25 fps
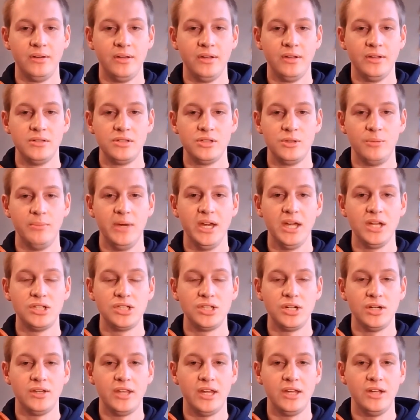so make
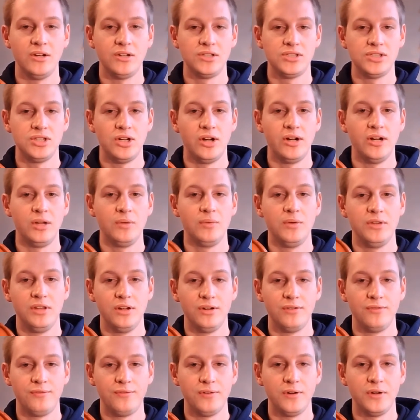sure that you're starting with your
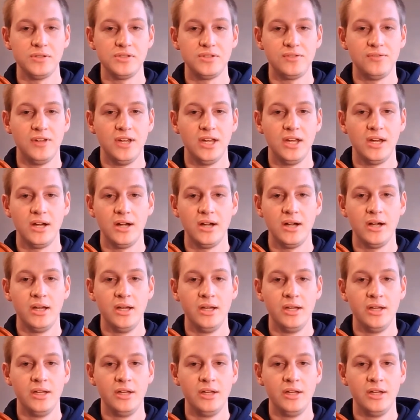first finger